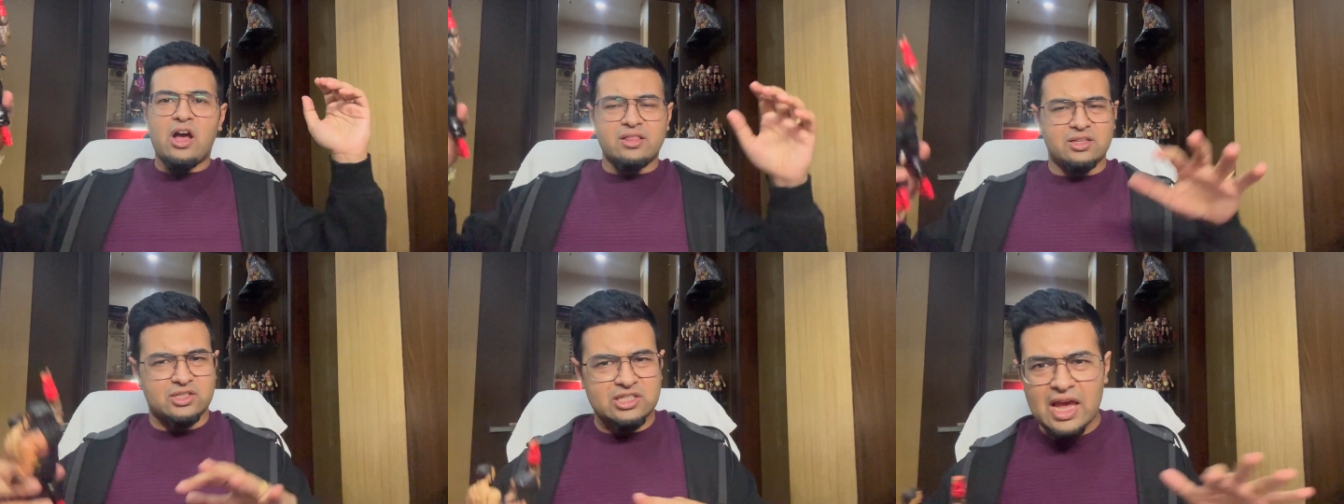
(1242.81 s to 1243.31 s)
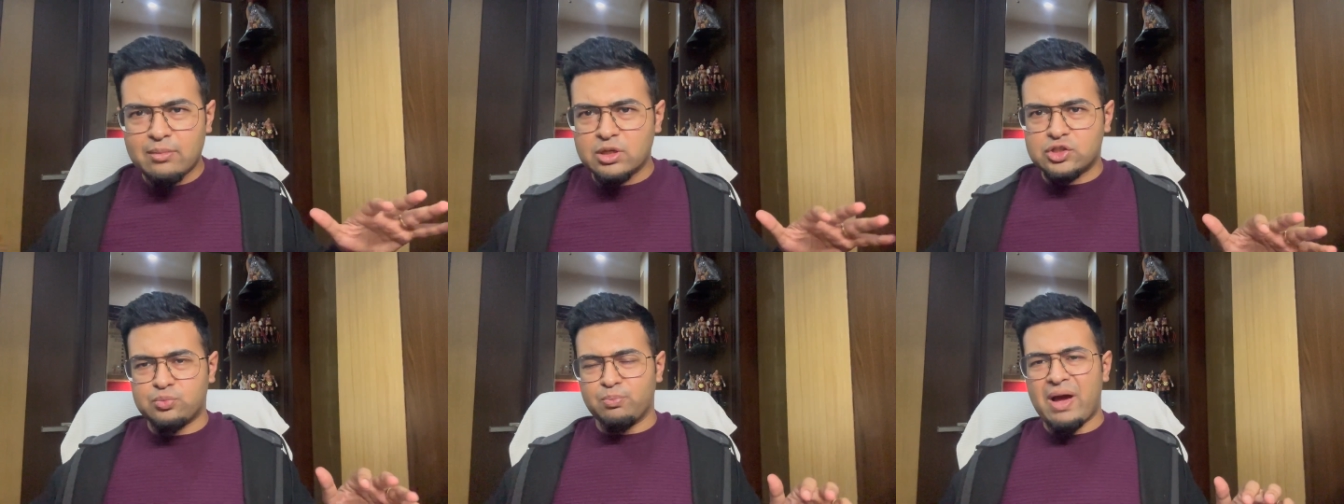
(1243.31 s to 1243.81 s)
The table
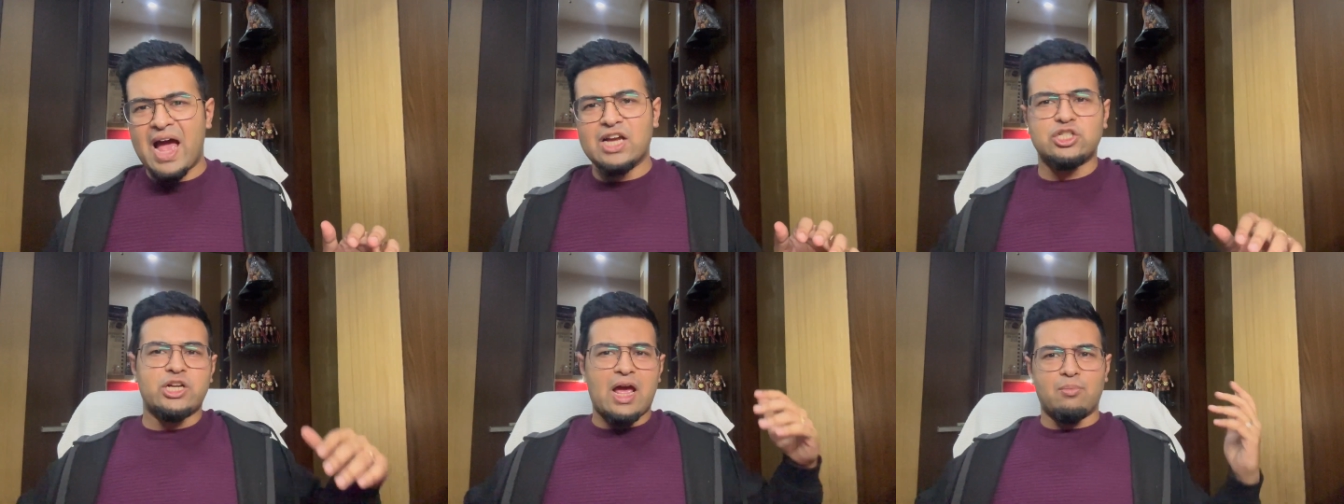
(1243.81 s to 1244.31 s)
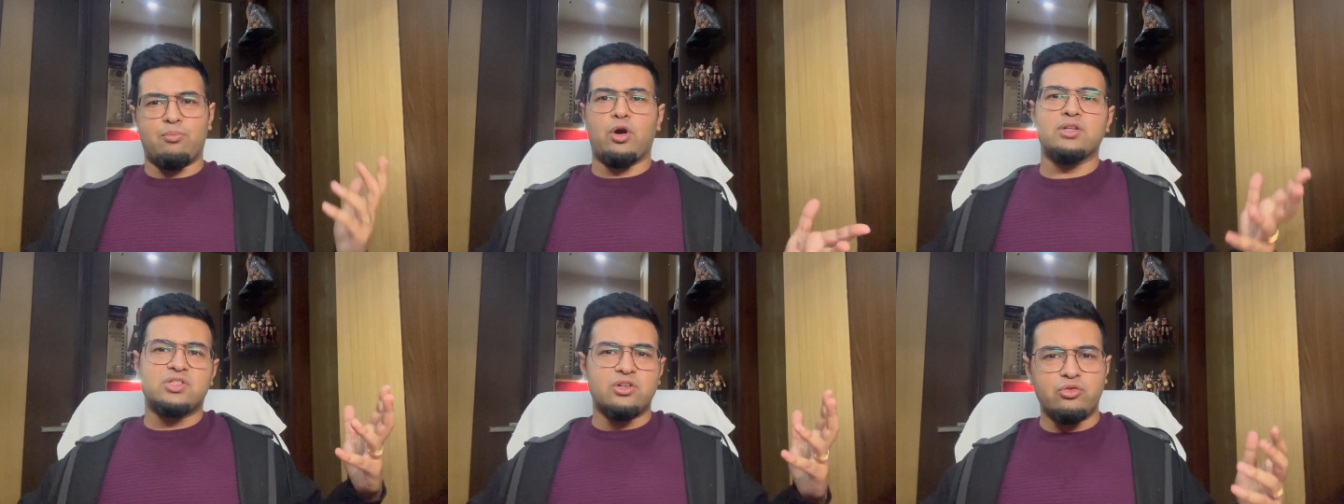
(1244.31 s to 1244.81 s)
smashed and
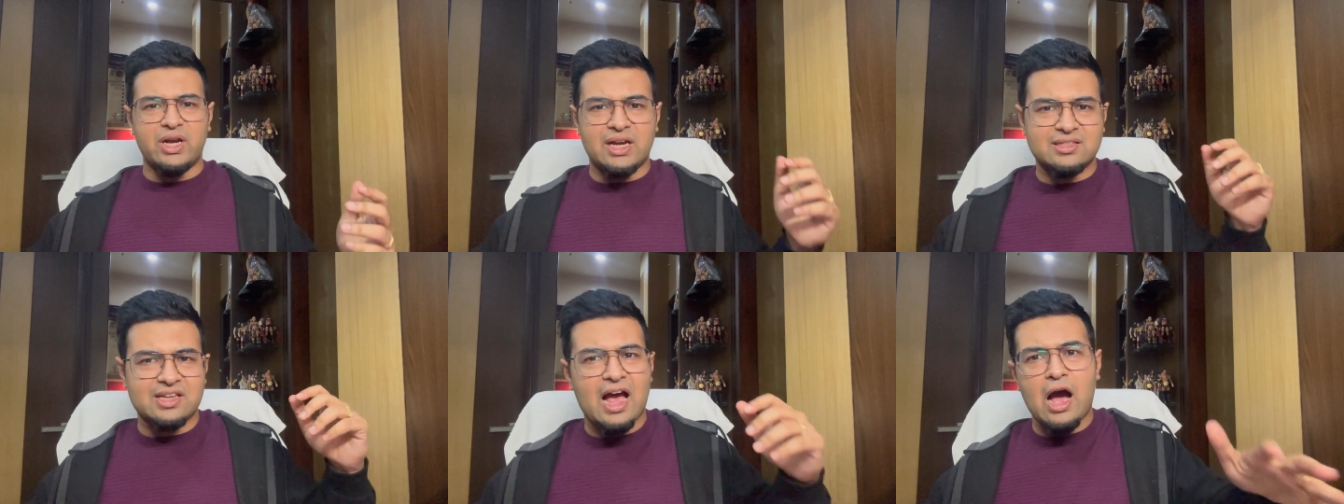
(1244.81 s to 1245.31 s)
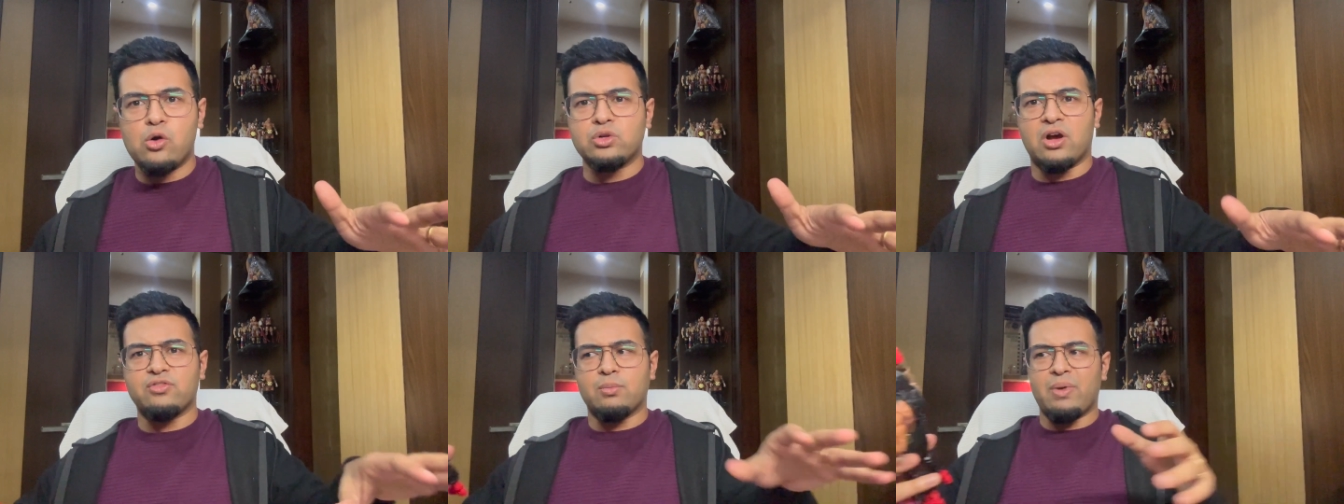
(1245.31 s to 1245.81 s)
Bronson Reed is out
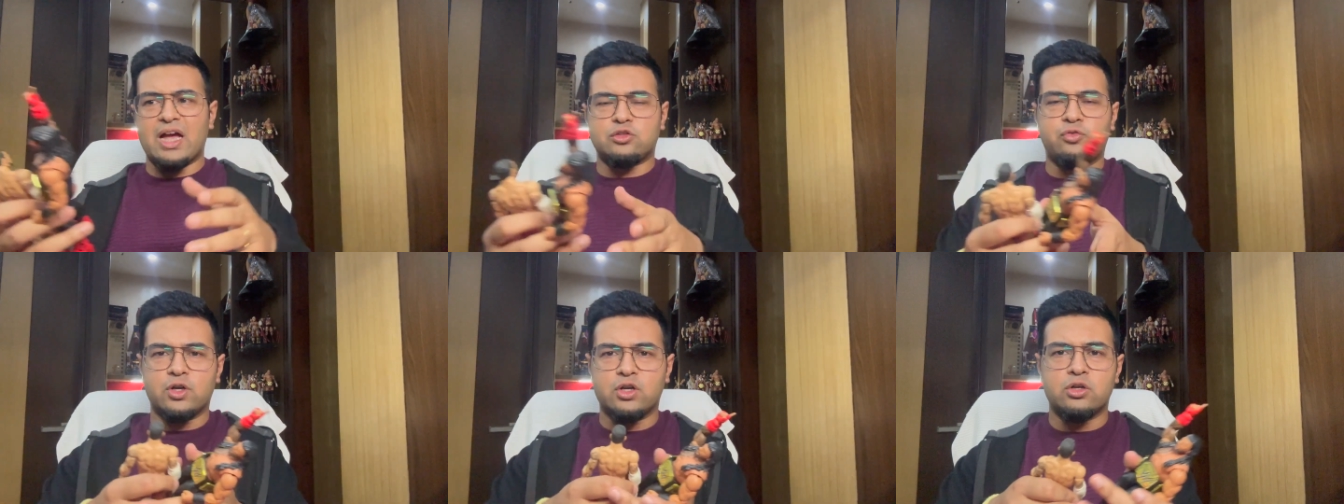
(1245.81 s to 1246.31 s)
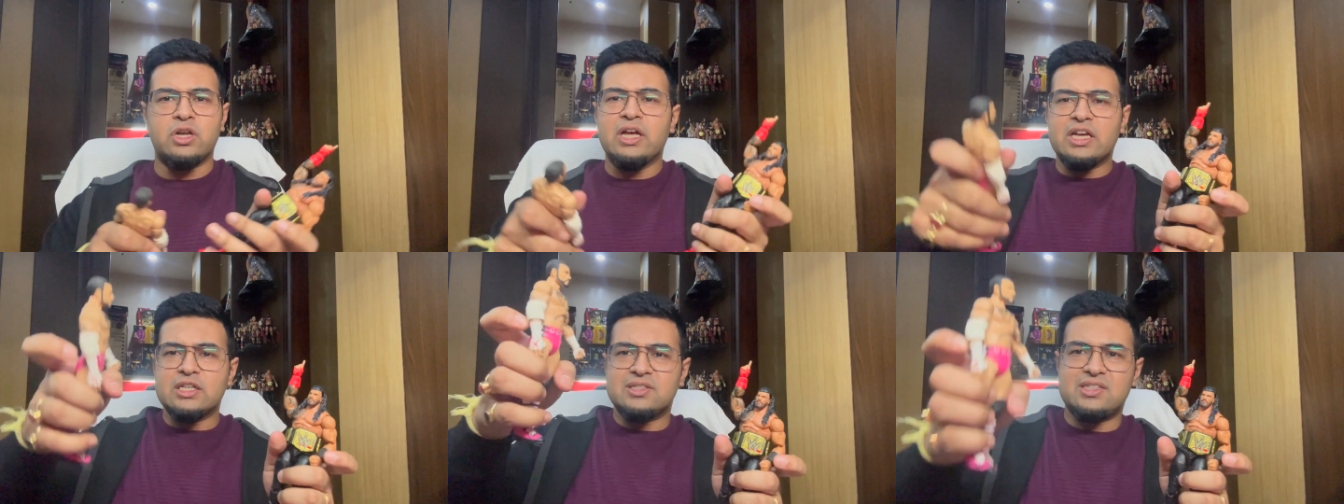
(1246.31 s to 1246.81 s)
of the match for good.
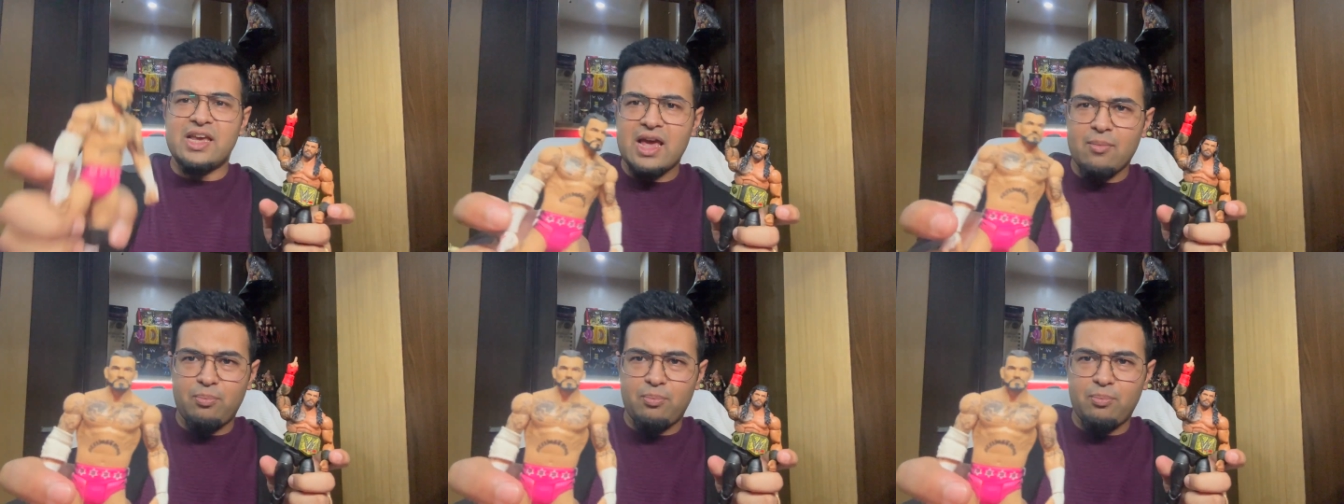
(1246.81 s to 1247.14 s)
CM